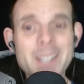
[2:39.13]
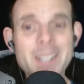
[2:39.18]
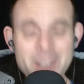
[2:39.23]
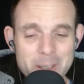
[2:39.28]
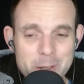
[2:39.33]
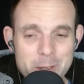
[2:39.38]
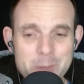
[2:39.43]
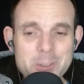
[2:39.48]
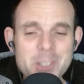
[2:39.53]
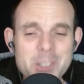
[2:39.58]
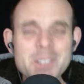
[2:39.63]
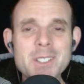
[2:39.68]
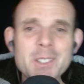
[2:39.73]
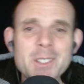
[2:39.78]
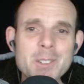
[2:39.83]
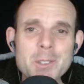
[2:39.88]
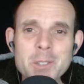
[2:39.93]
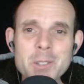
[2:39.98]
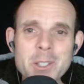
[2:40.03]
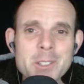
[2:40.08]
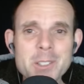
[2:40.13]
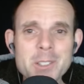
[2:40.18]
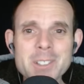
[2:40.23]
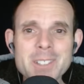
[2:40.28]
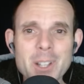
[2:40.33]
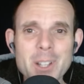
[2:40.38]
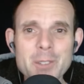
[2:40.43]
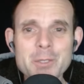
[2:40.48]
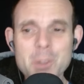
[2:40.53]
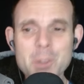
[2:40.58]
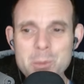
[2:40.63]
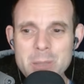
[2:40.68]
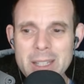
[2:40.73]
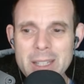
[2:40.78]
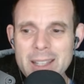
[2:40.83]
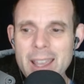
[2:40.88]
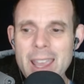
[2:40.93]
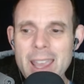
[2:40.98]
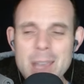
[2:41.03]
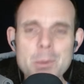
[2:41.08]
you've just excluded yourself from
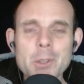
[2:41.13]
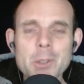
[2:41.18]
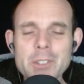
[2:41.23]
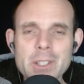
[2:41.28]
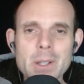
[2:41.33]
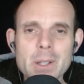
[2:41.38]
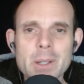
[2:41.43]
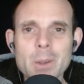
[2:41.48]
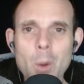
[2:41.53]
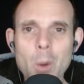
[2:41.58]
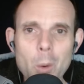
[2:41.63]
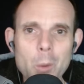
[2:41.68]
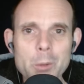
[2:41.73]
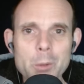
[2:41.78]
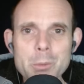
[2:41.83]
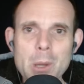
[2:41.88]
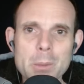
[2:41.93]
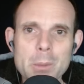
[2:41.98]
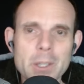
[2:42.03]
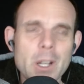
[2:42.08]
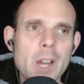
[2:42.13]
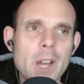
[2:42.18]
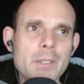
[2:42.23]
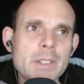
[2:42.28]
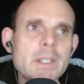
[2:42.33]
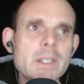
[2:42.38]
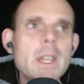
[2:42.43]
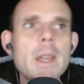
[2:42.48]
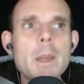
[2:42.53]
being able to hold public office.